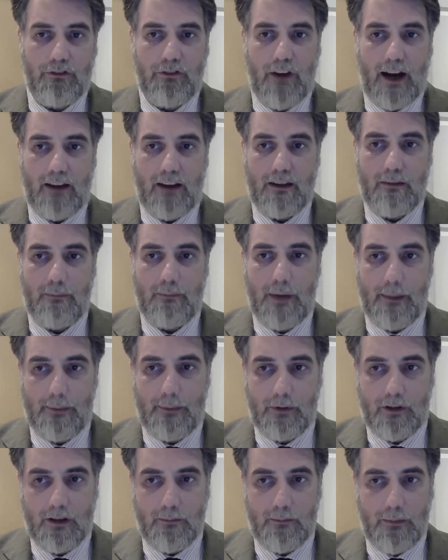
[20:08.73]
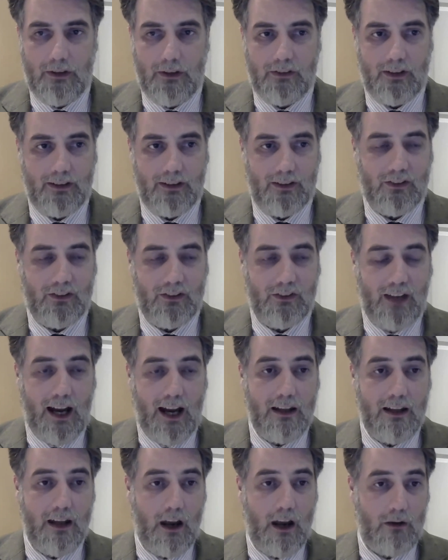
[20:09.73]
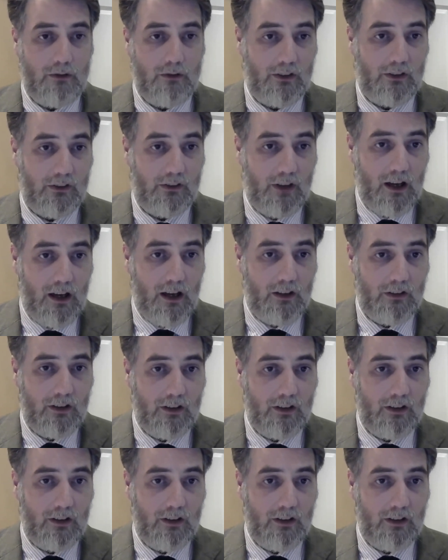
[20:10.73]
fact that people can misunderstand their own desires